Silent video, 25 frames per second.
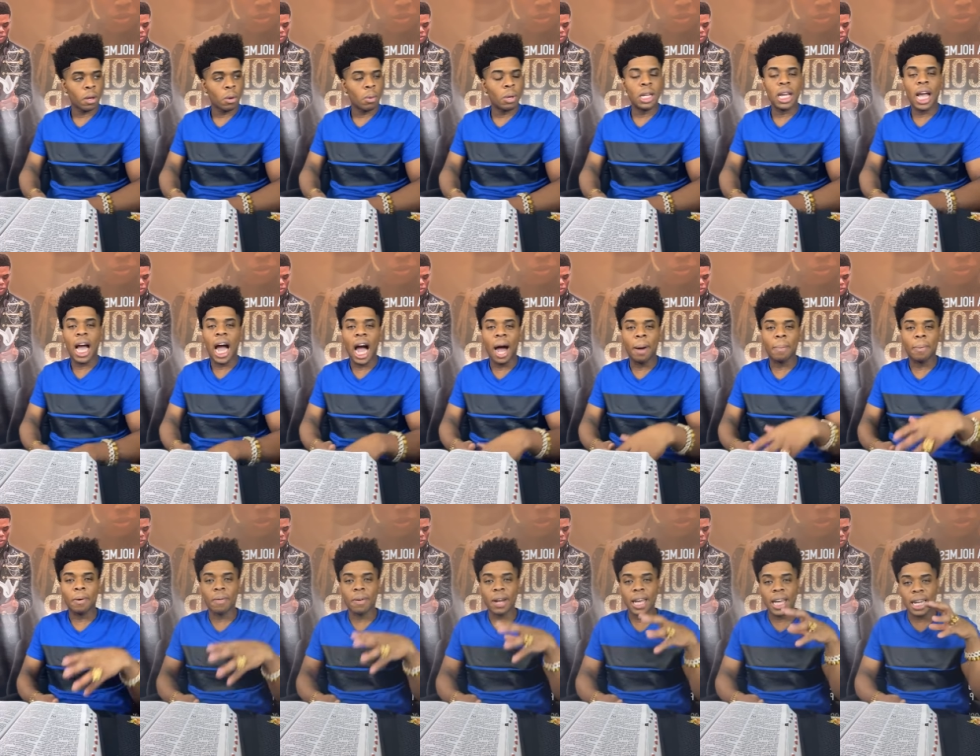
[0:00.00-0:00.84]
When you're
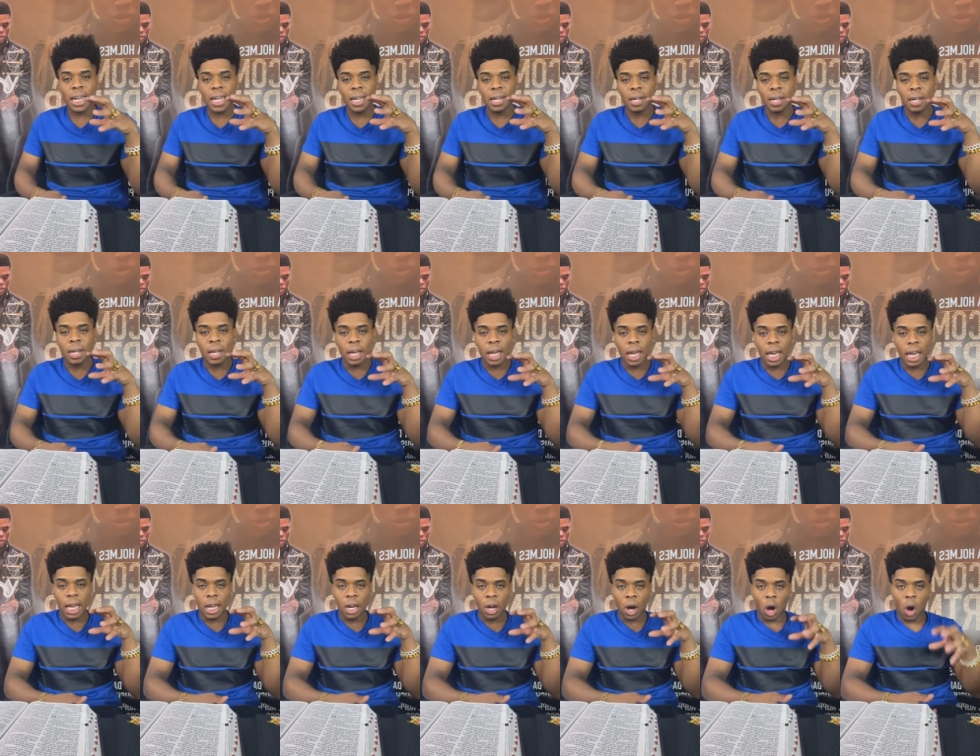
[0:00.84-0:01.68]
operating
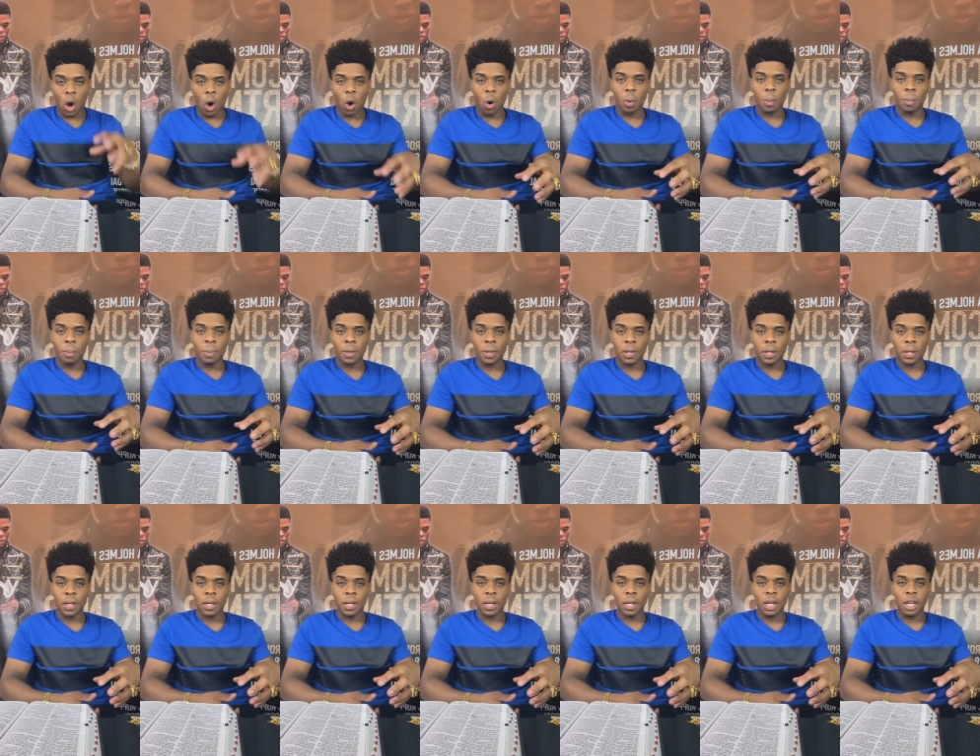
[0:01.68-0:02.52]
in hope,
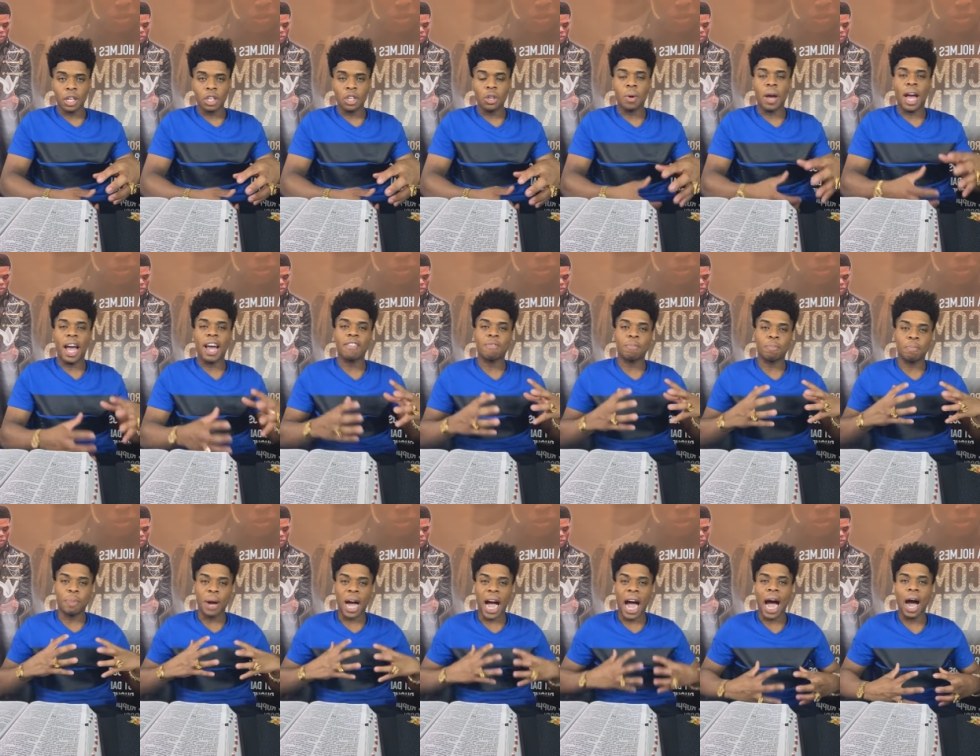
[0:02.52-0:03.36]
you
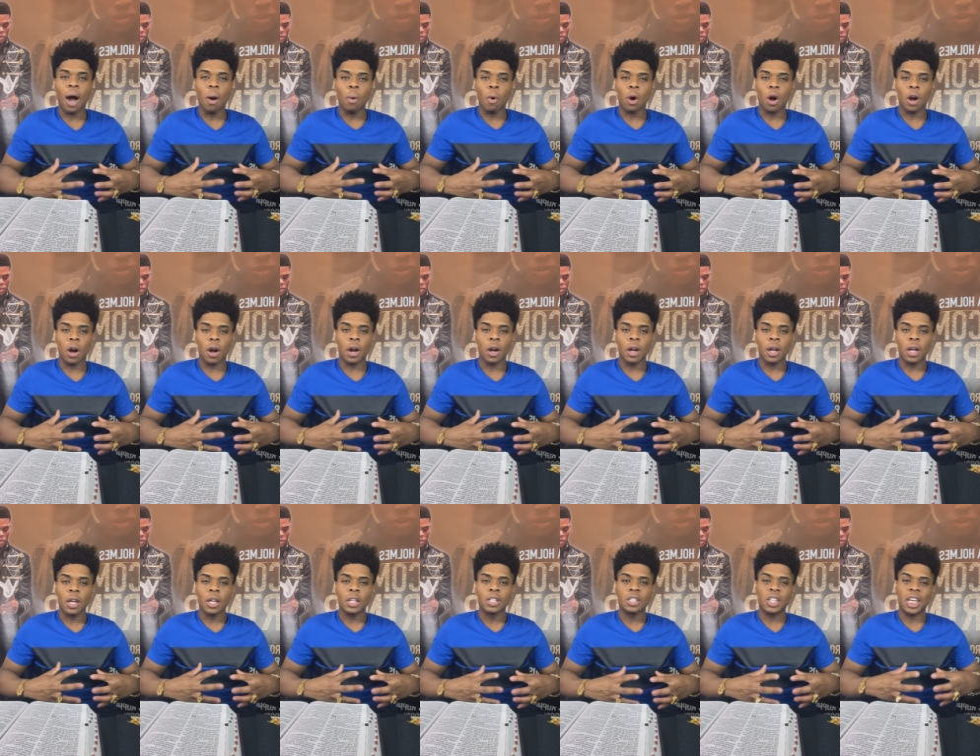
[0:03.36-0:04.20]
have power
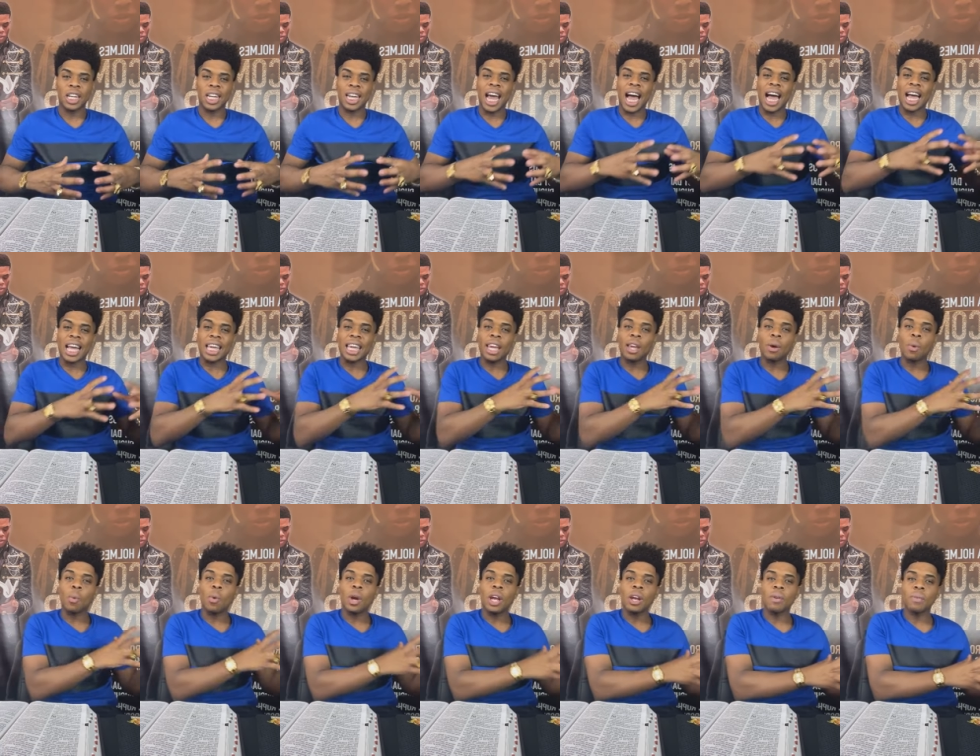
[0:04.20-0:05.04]
to not
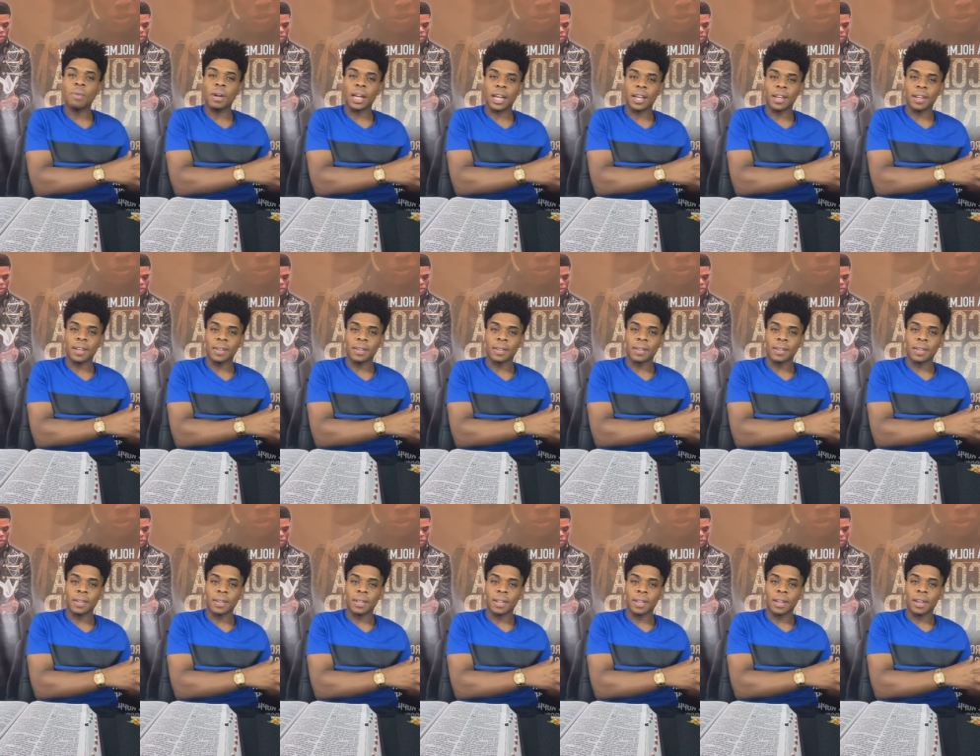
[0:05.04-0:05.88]
get weary.
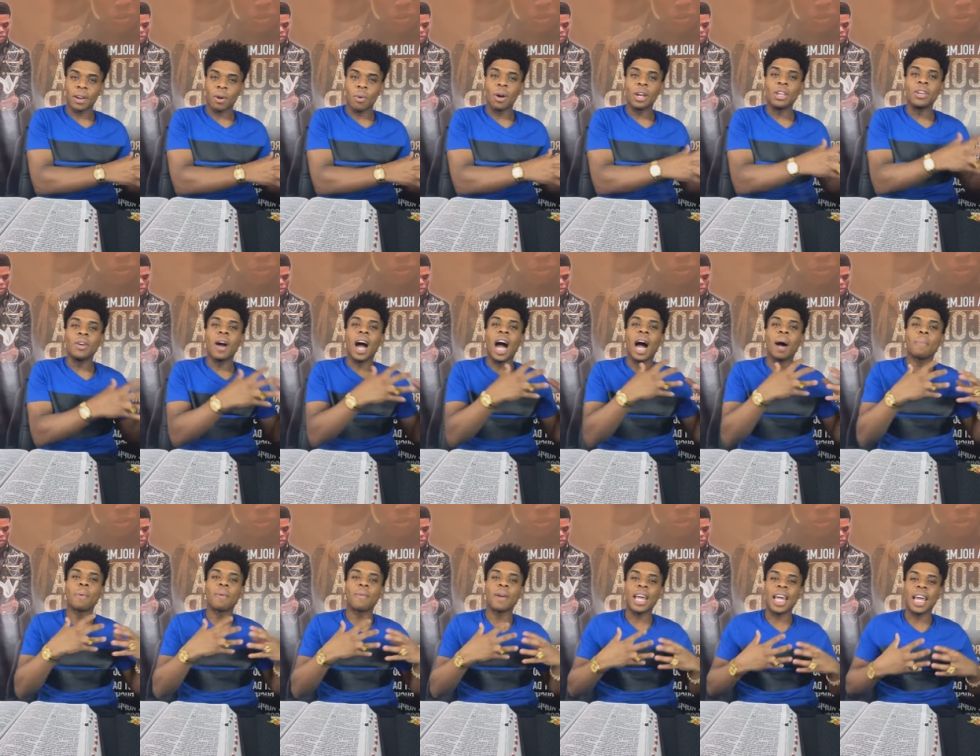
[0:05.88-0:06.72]
When you
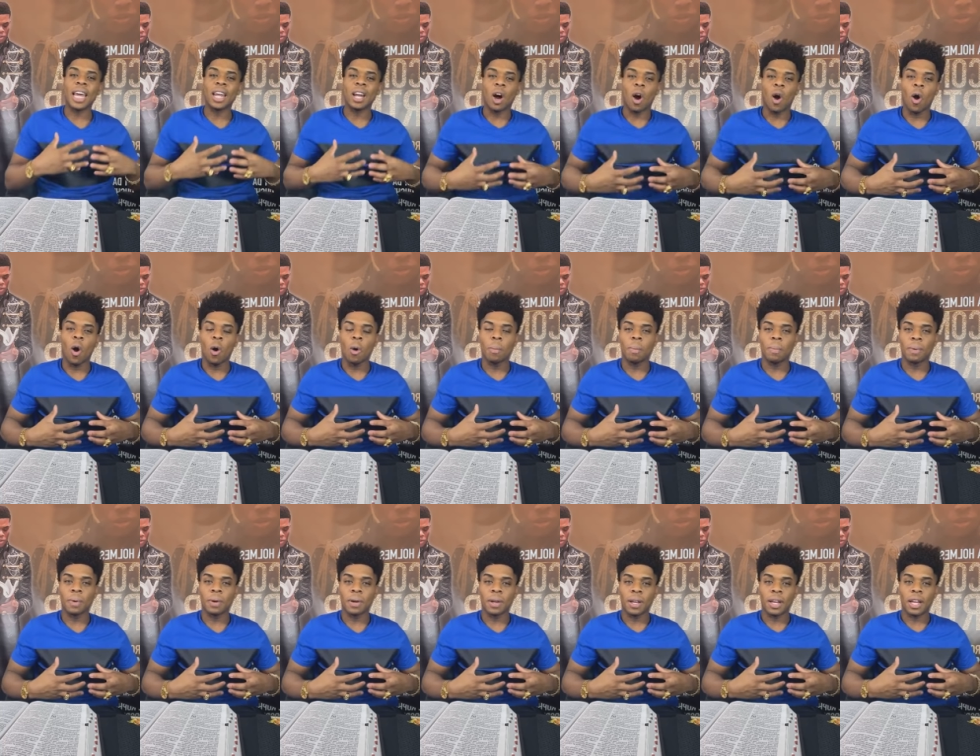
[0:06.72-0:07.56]
operate in
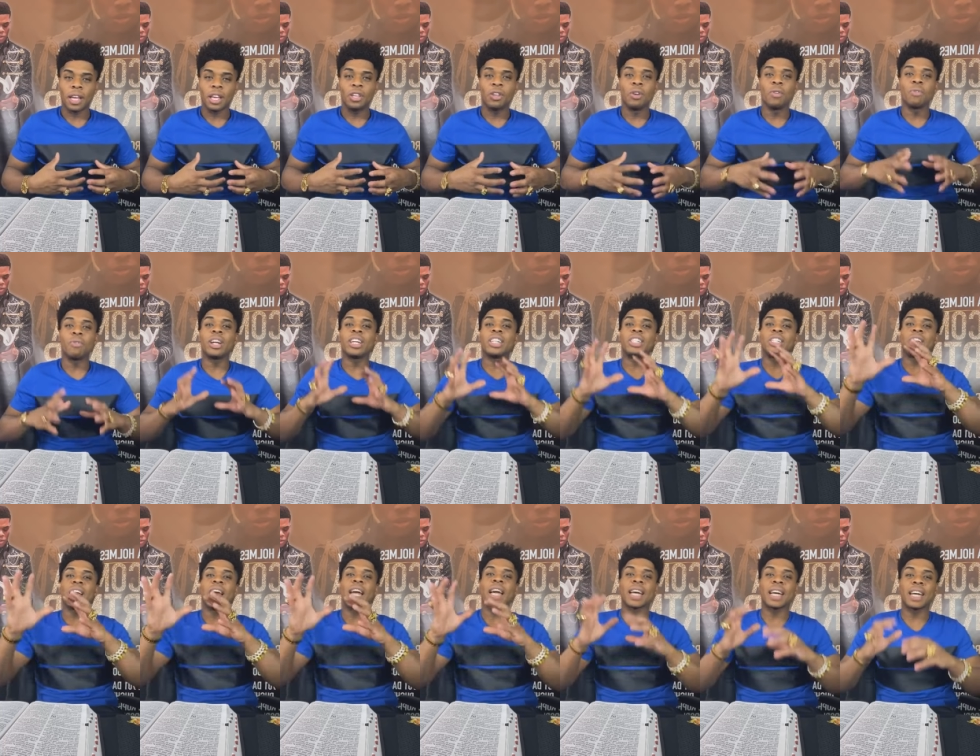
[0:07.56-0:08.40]
hope, you
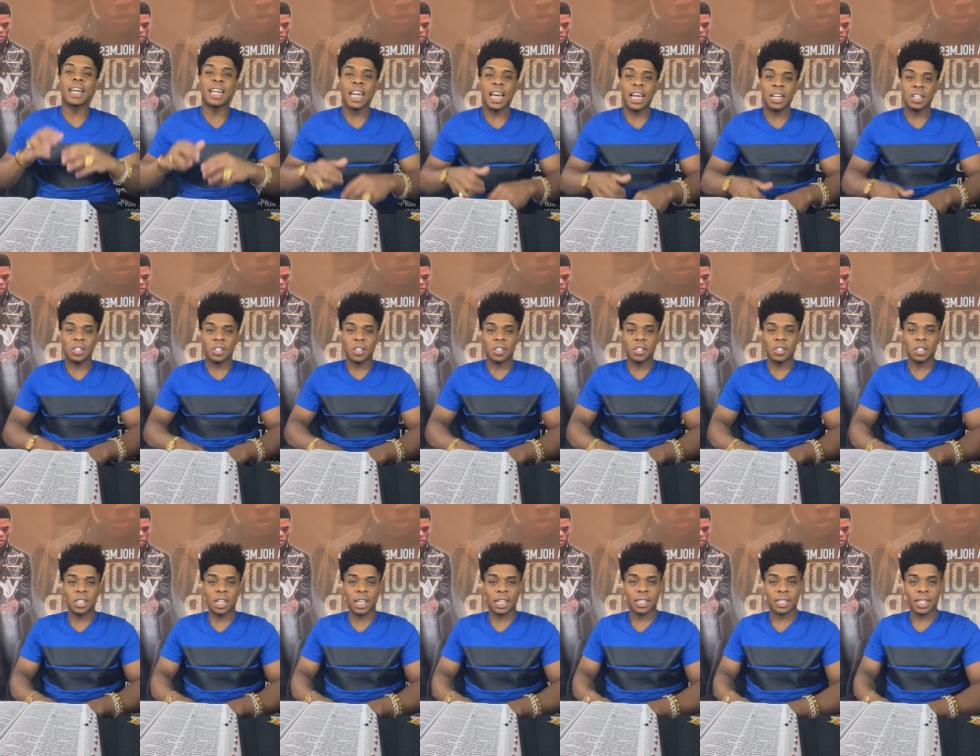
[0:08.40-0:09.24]
reject
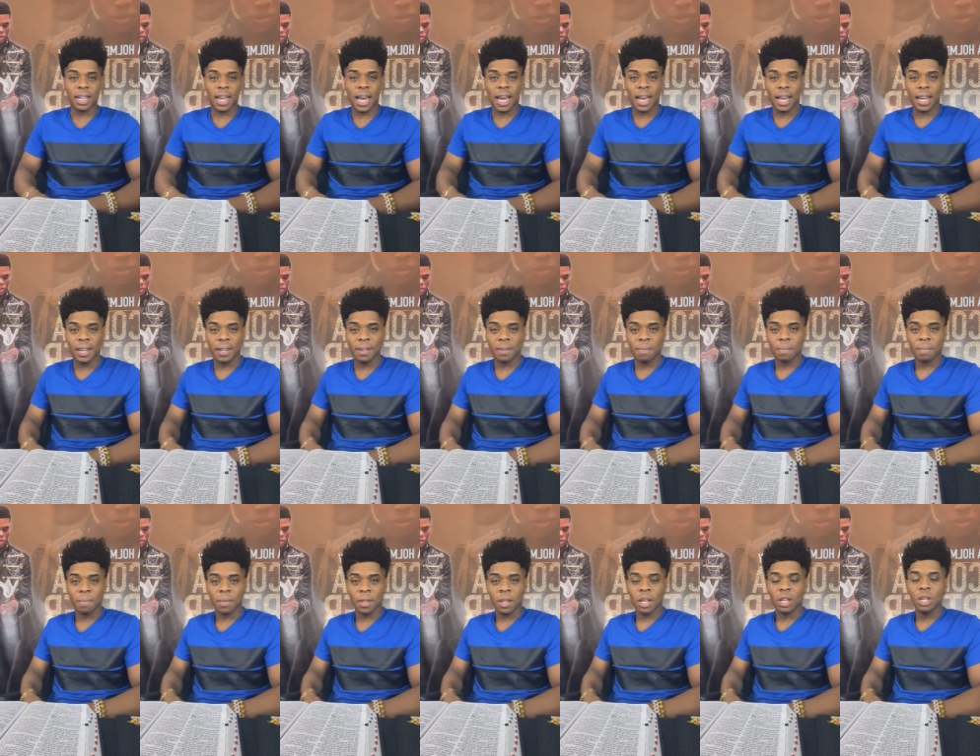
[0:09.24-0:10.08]
Galatians 6 9.
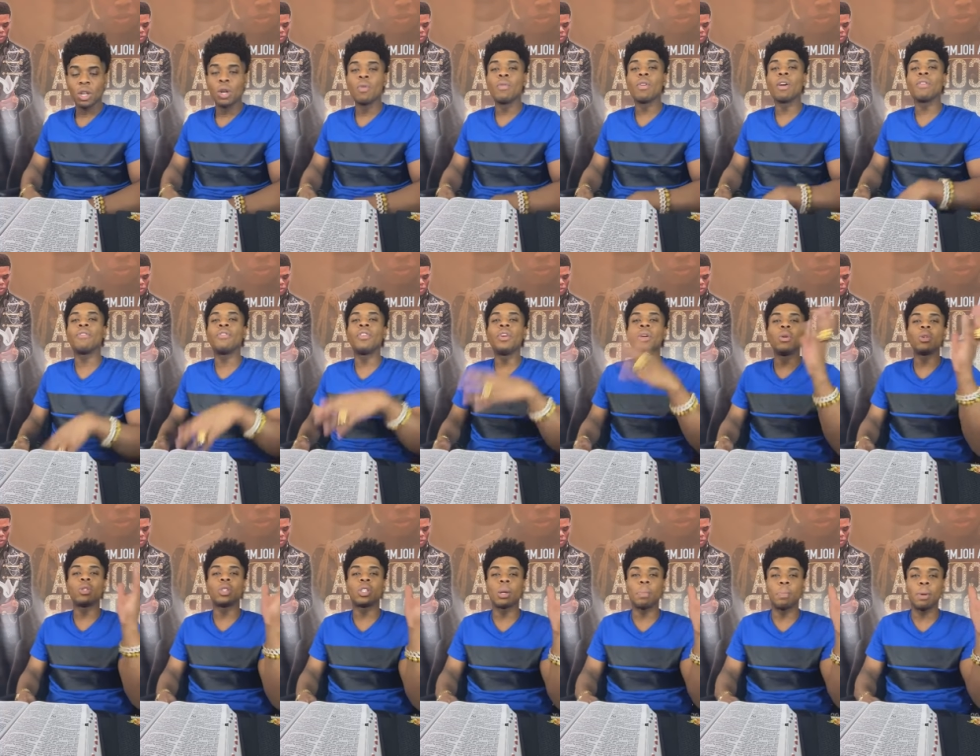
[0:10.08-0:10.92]
You
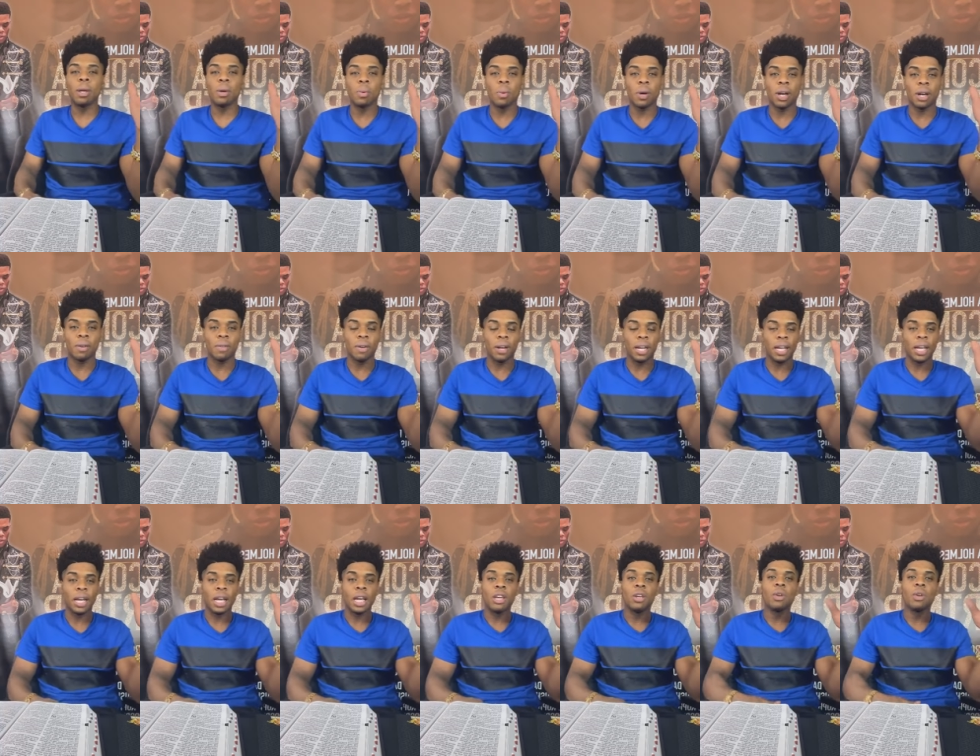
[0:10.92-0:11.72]
refuse to be weary.